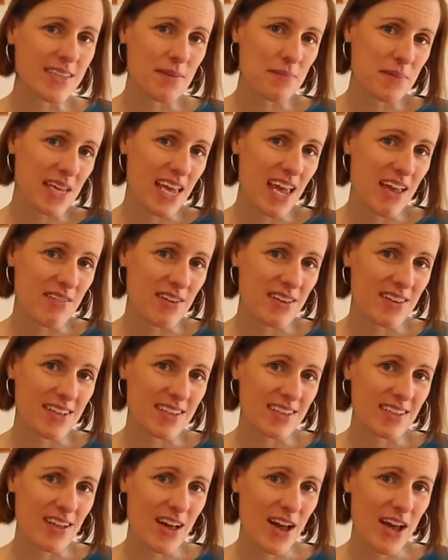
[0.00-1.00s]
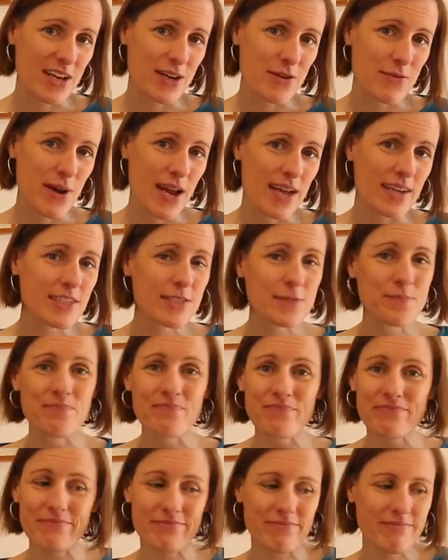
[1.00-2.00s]
something heavy that's lying around.
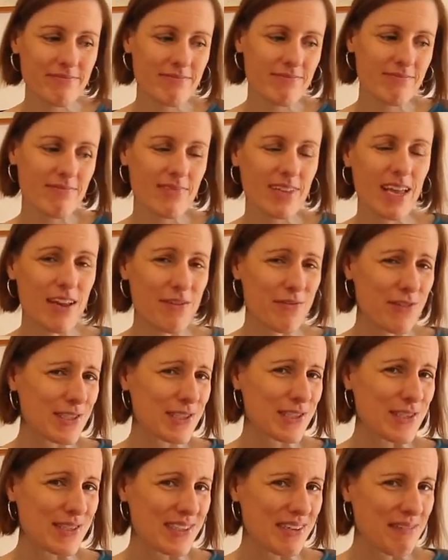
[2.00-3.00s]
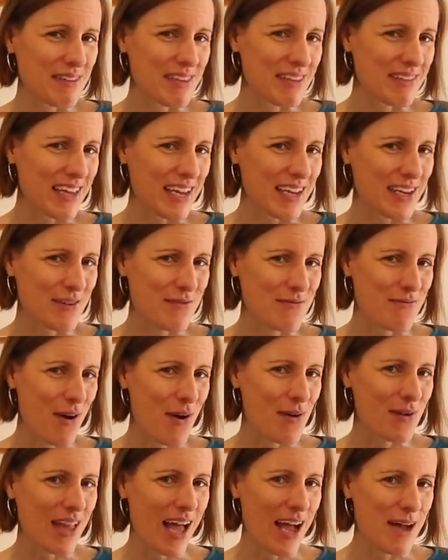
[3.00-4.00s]
Everyone's got something that they can
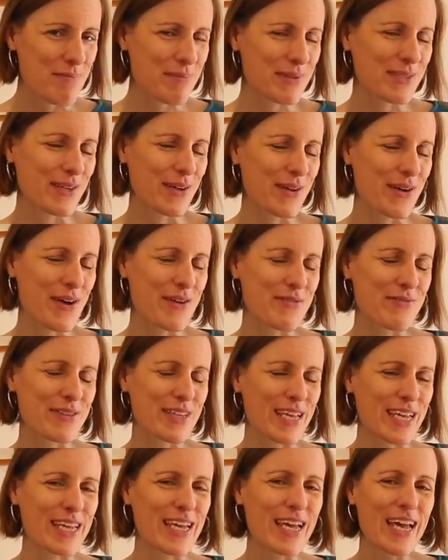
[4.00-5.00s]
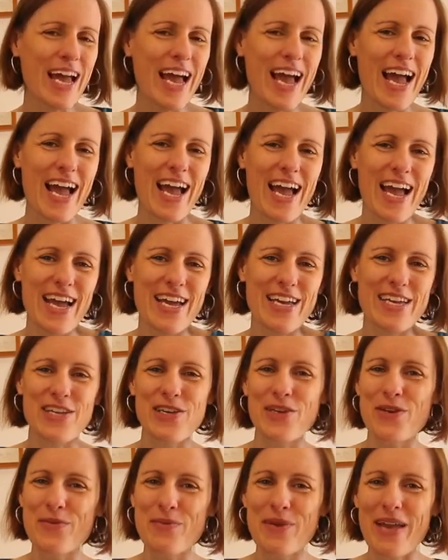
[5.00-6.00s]
roll up, so hopefully
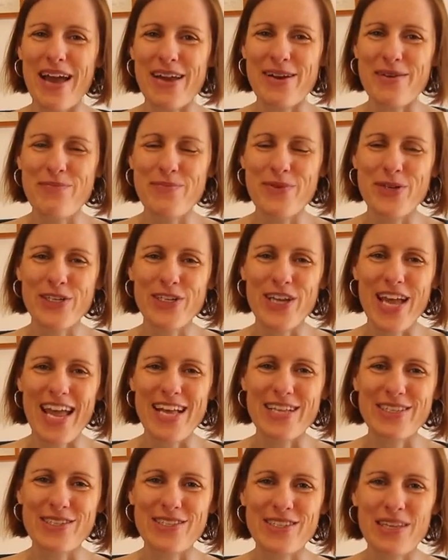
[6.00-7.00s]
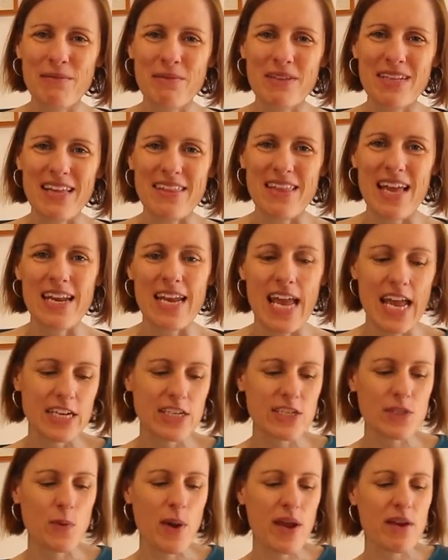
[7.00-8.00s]
you'll be able to put your hands on something like that, and
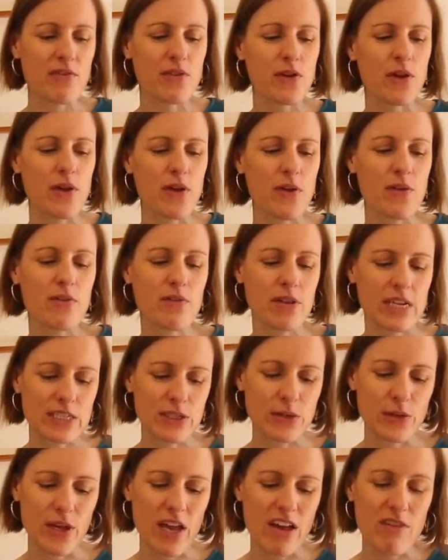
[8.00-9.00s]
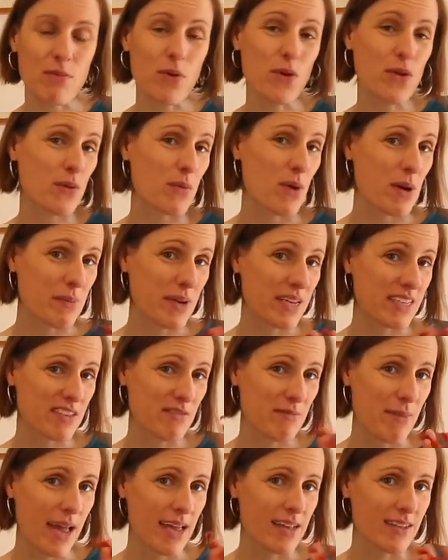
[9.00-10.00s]
just wait for you until you have more than one piece
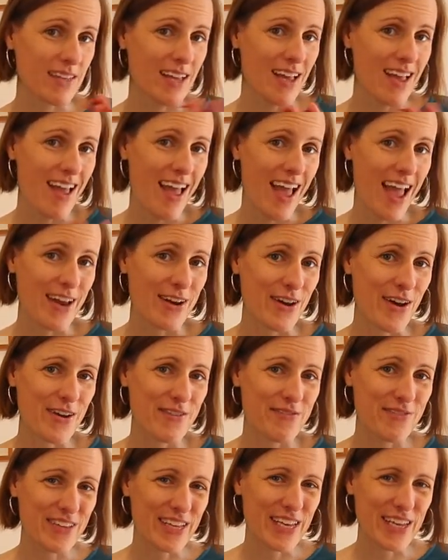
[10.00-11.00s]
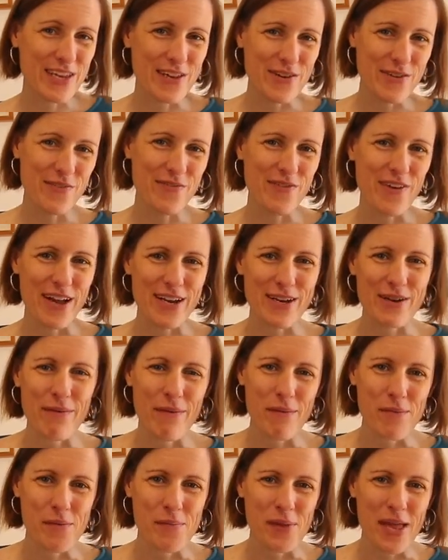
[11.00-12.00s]
of mail, and hopefully you'll find a
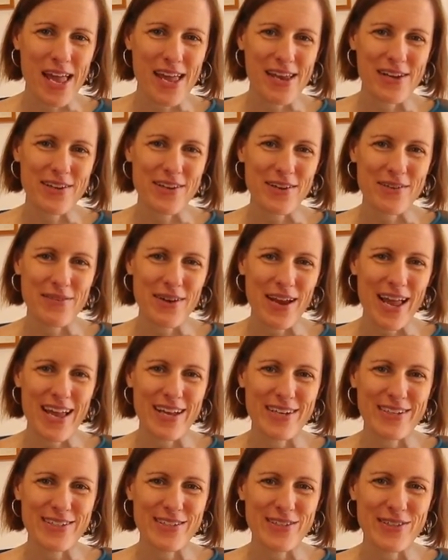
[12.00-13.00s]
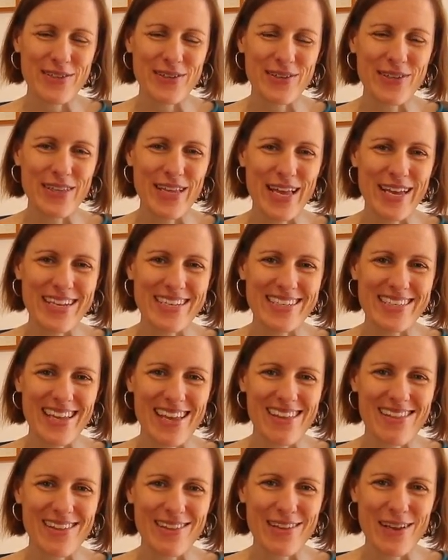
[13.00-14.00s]
rubber band around your letters
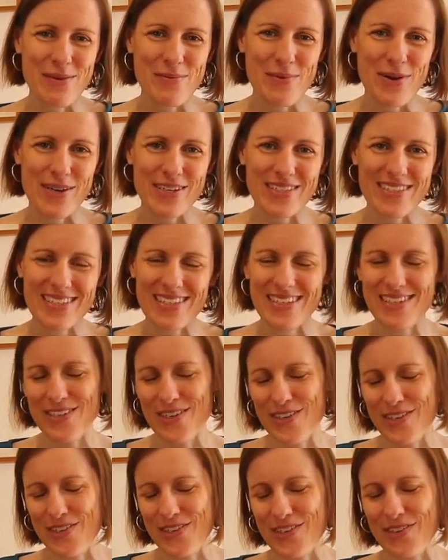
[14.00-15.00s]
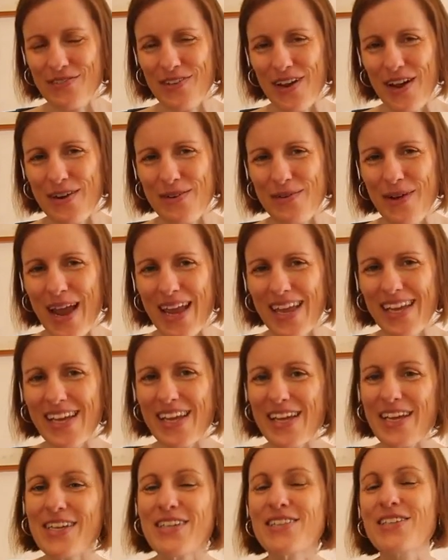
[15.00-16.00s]
in the letterbox not too far away.
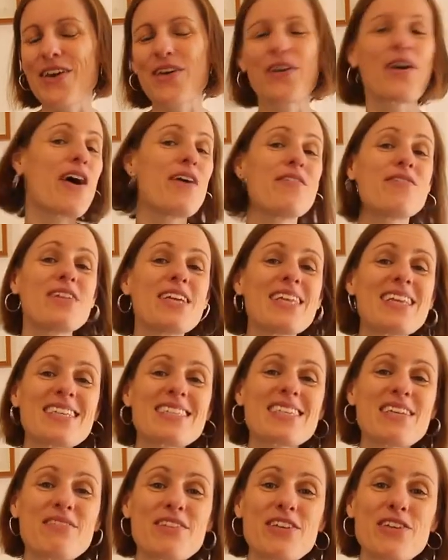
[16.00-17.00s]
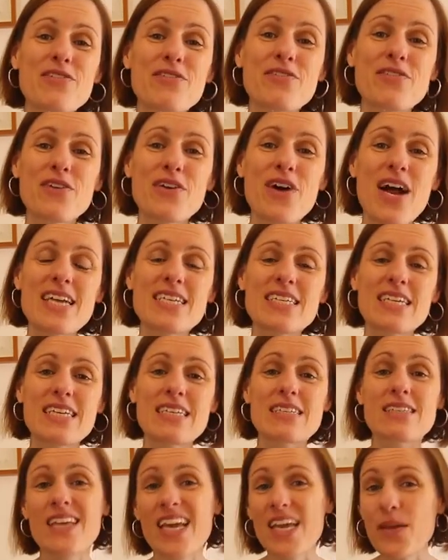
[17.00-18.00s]
So hopefully that's given you a few
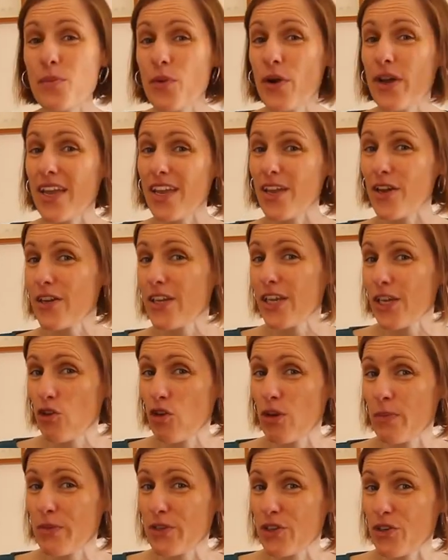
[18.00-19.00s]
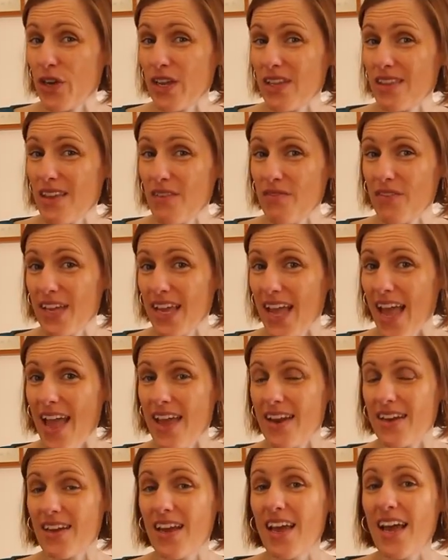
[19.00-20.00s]
ideas. Keep working on your grip strength if you
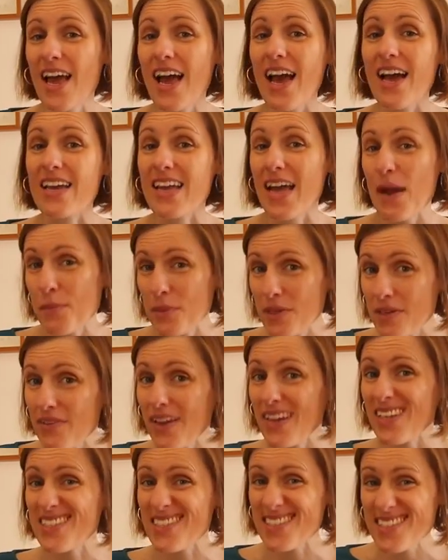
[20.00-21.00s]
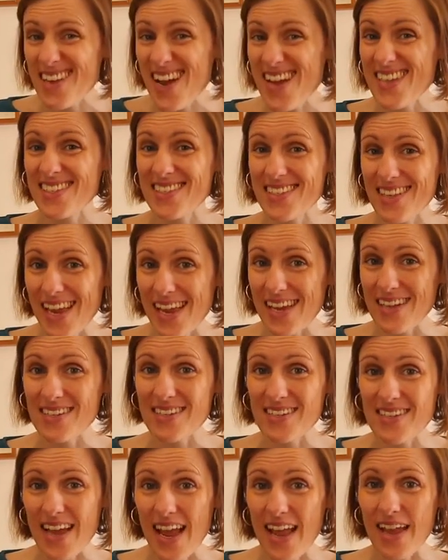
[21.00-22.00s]
can. A couple of exercises
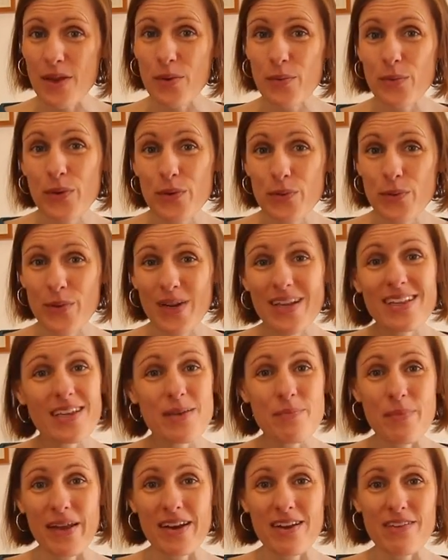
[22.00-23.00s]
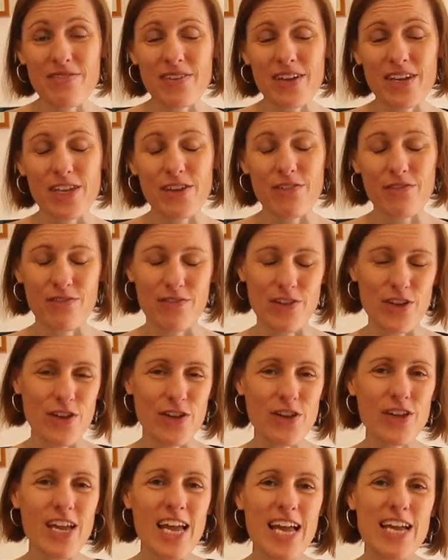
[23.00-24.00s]
each day would really benefit
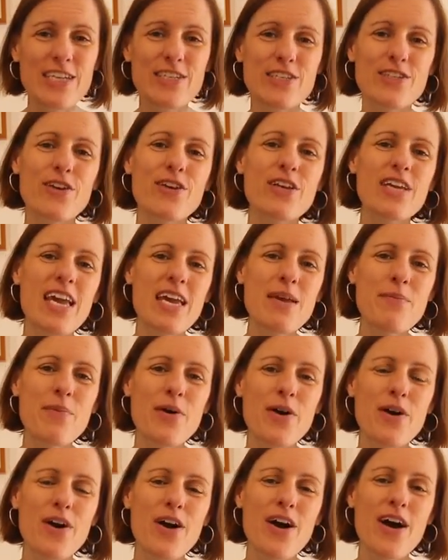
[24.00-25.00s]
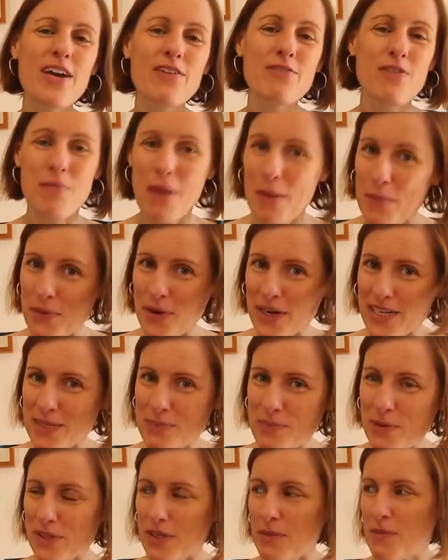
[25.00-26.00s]
you, so keep on remembering to
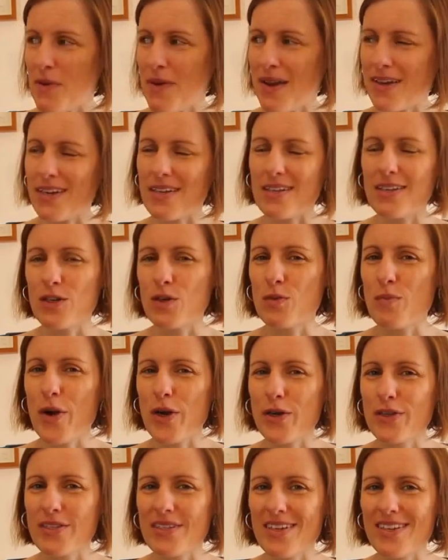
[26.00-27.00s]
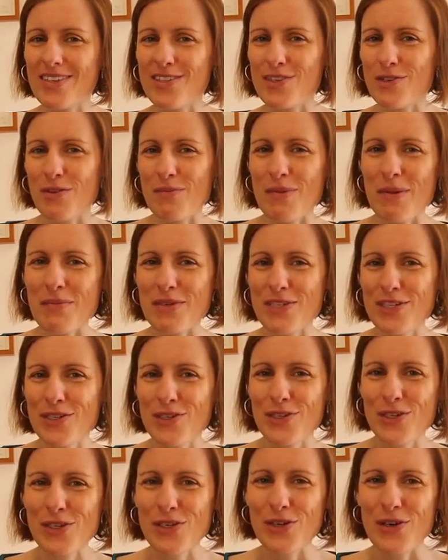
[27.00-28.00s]
put them. You might need a little post-it to remember to
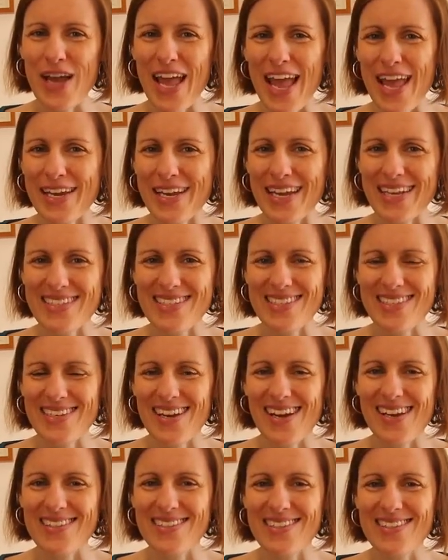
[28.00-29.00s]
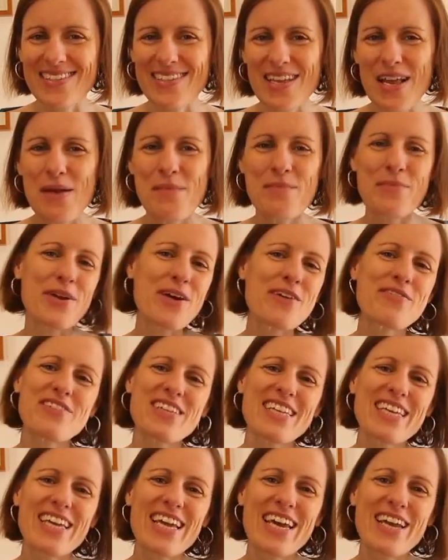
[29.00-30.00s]
do your hand exercises, but
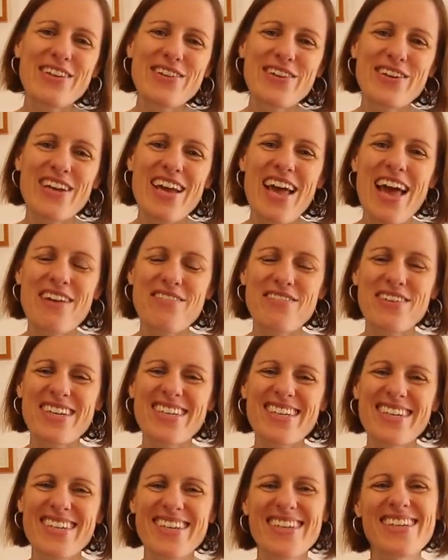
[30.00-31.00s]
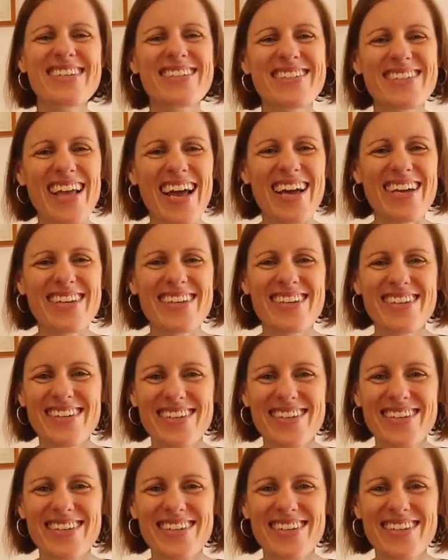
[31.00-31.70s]
hopefully you get a lot out of it. Good luck.